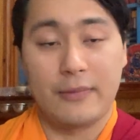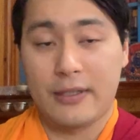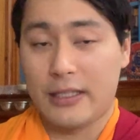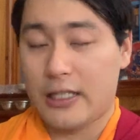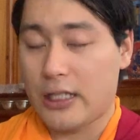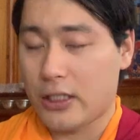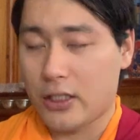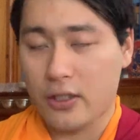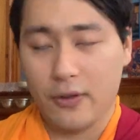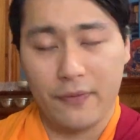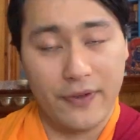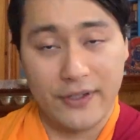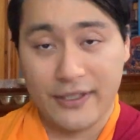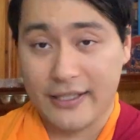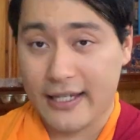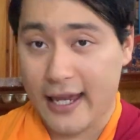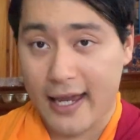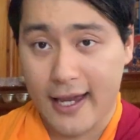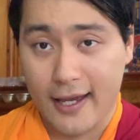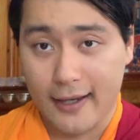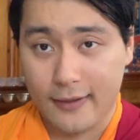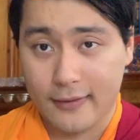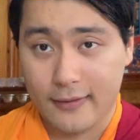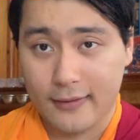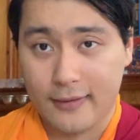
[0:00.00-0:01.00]
each of us
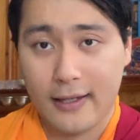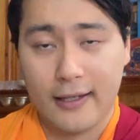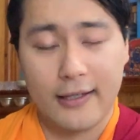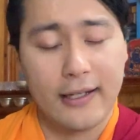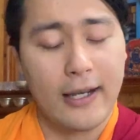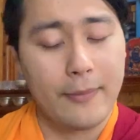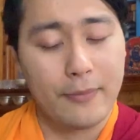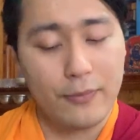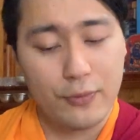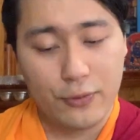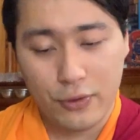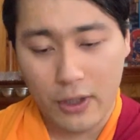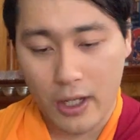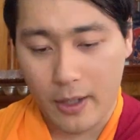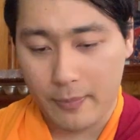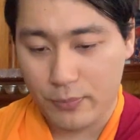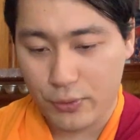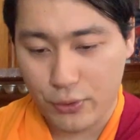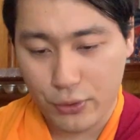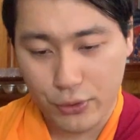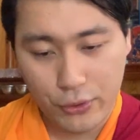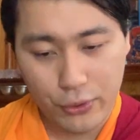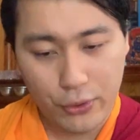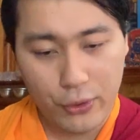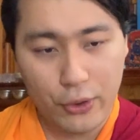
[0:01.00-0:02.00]
has, and I'm
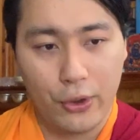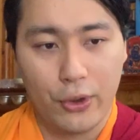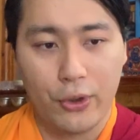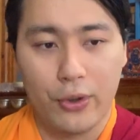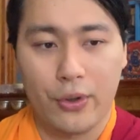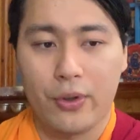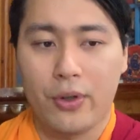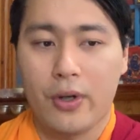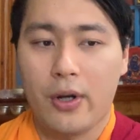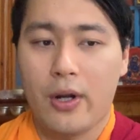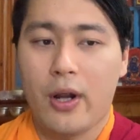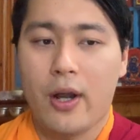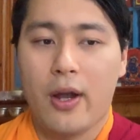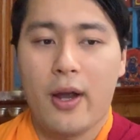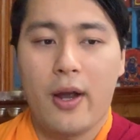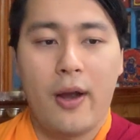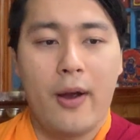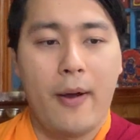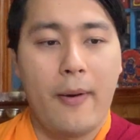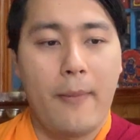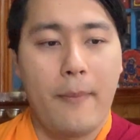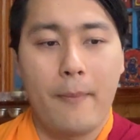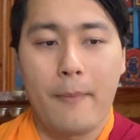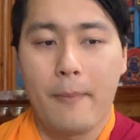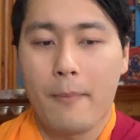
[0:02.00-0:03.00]
sure
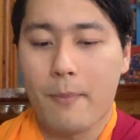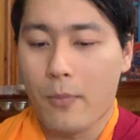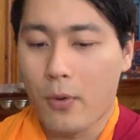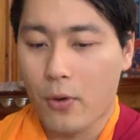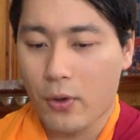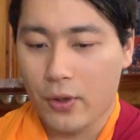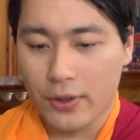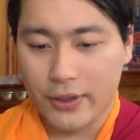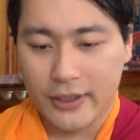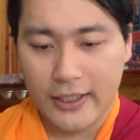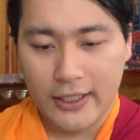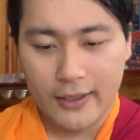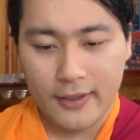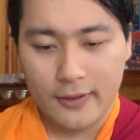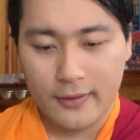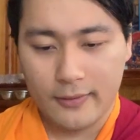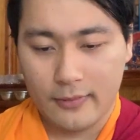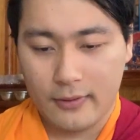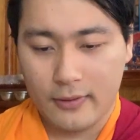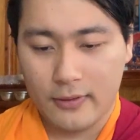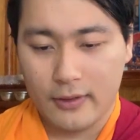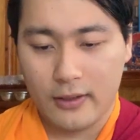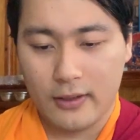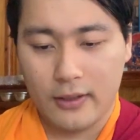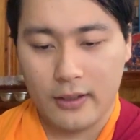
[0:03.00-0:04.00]
more
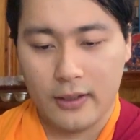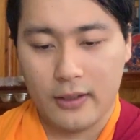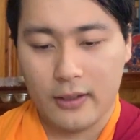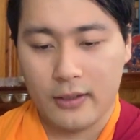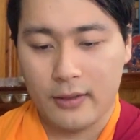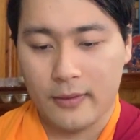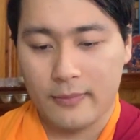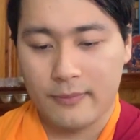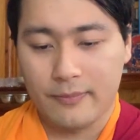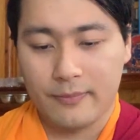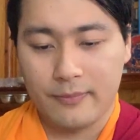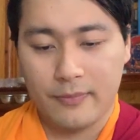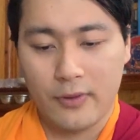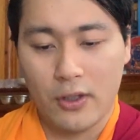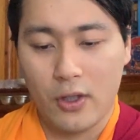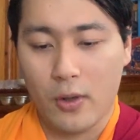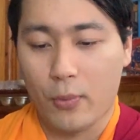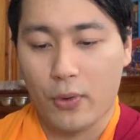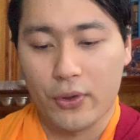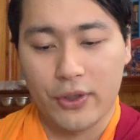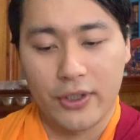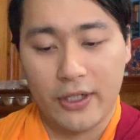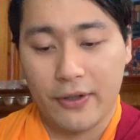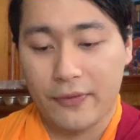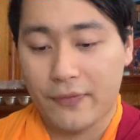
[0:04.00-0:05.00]
than
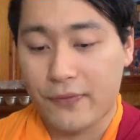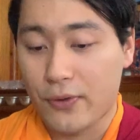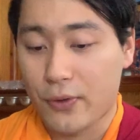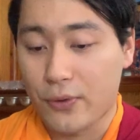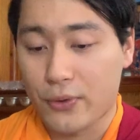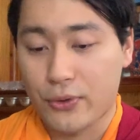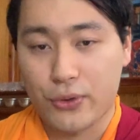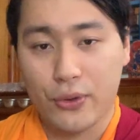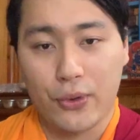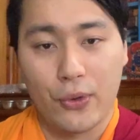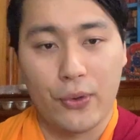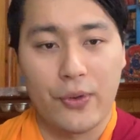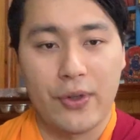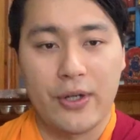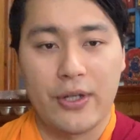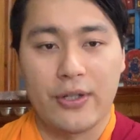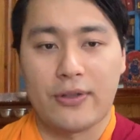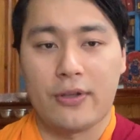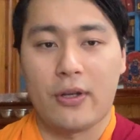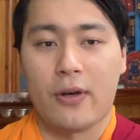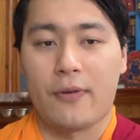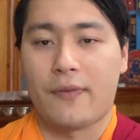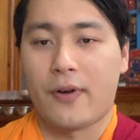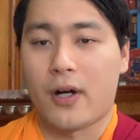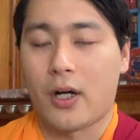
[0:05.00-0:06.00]
more than a few stories
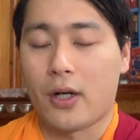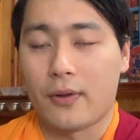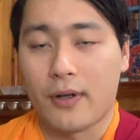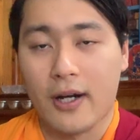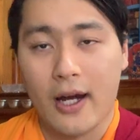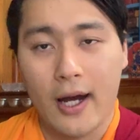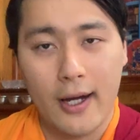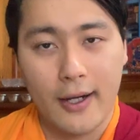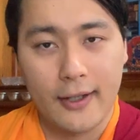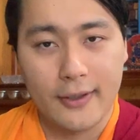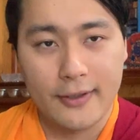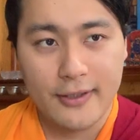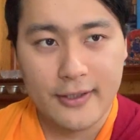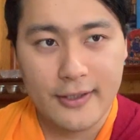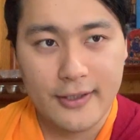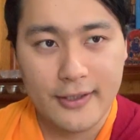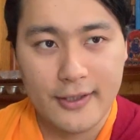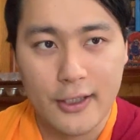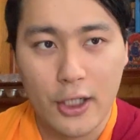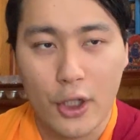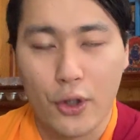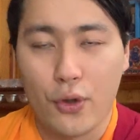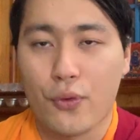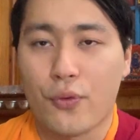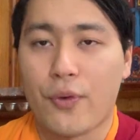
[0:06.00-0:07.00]
of our
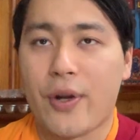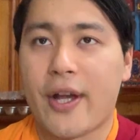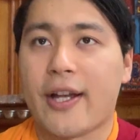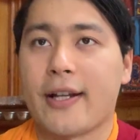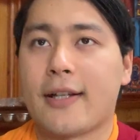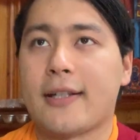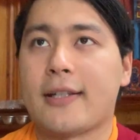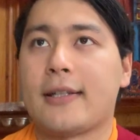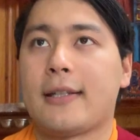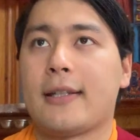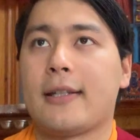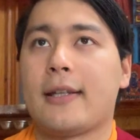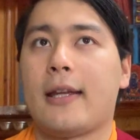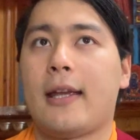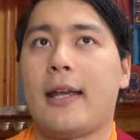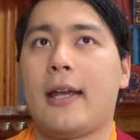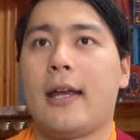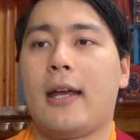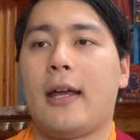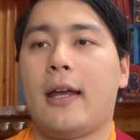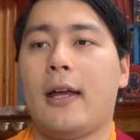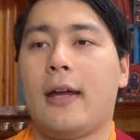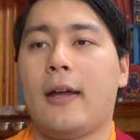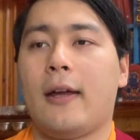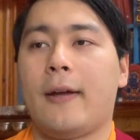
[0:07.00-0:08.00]
direct
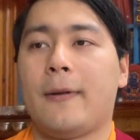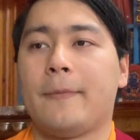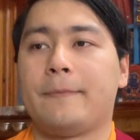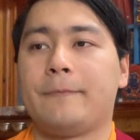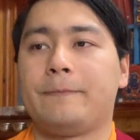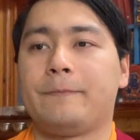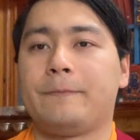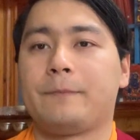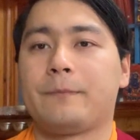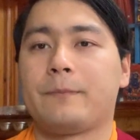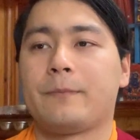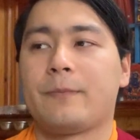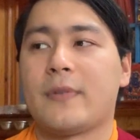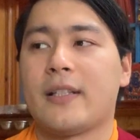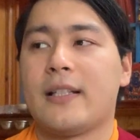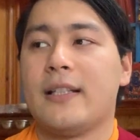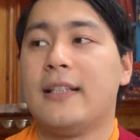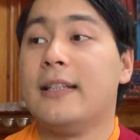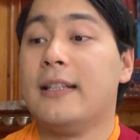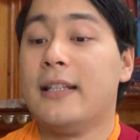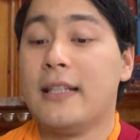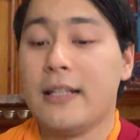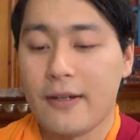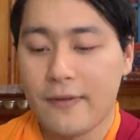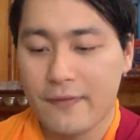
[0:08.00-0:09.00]

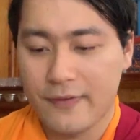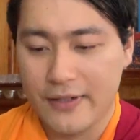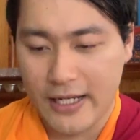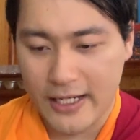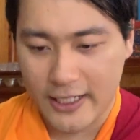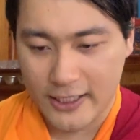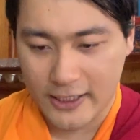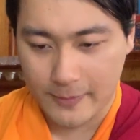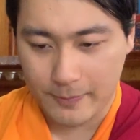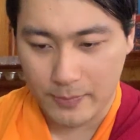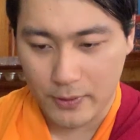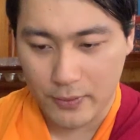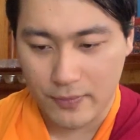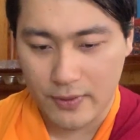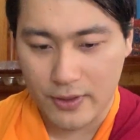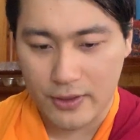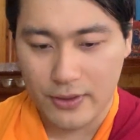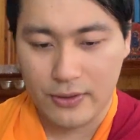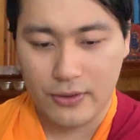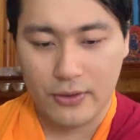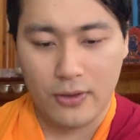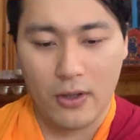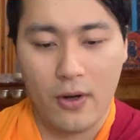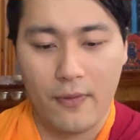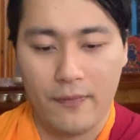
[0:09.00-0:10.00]
lived
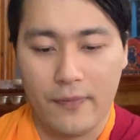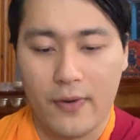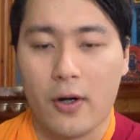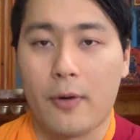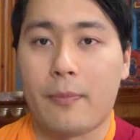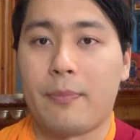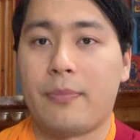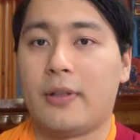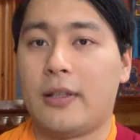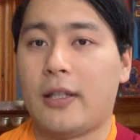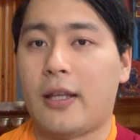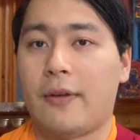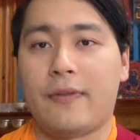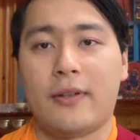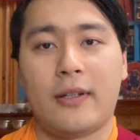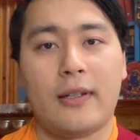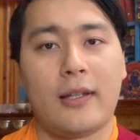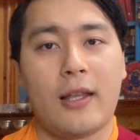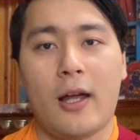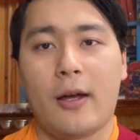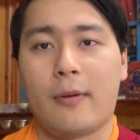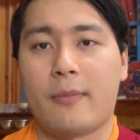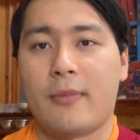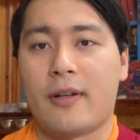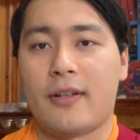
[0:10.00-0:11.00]
experience of our beloved
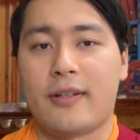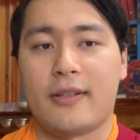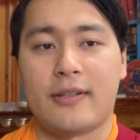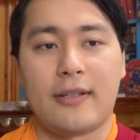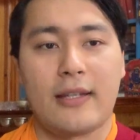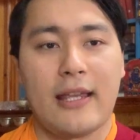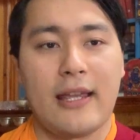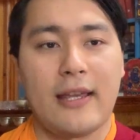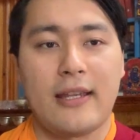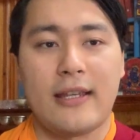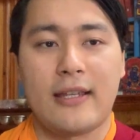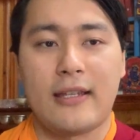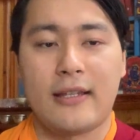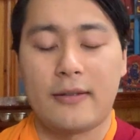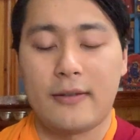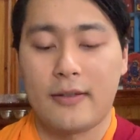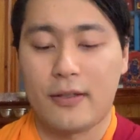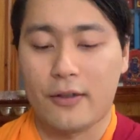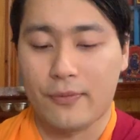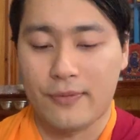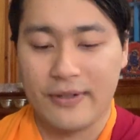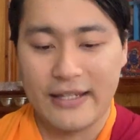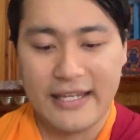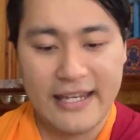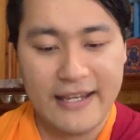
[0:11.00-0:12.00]
lamas,
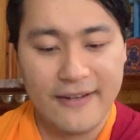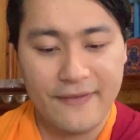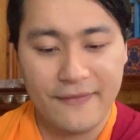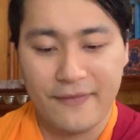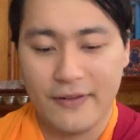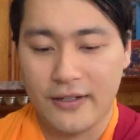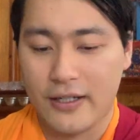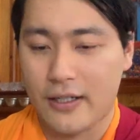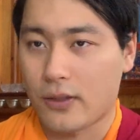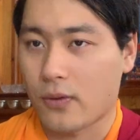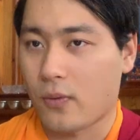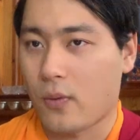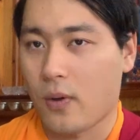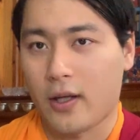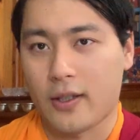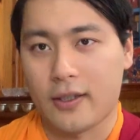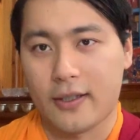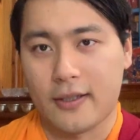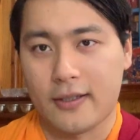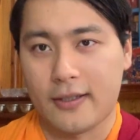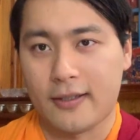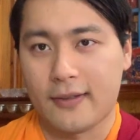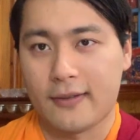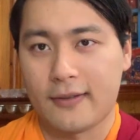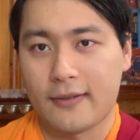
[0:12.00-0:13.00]
infinite
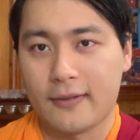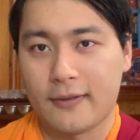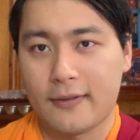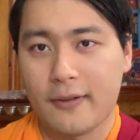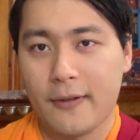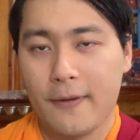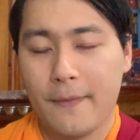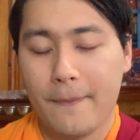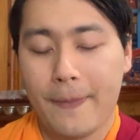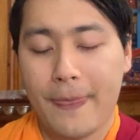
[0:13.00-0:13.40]
qualities.